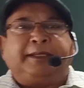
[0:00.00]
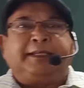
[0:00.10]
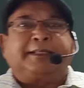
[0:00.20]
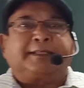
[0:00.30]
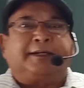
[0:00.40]

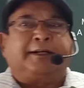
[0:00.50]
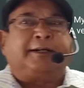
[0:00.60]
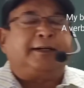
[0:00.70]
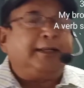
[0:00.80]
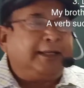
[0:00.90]
is a
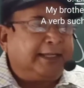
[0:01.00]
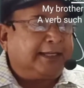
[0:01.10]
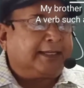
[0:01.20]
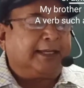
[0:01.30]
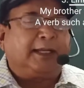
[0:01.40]

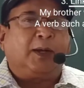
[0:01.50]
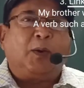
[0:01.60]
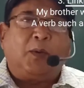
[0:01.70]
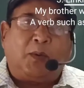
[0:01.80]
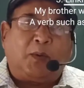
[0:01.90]

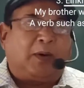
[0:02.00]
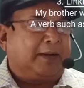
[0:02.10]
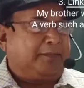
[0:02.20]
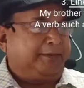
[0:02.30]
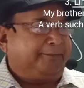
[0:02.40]
linking
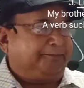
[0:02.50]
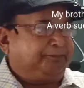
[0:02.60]
verb.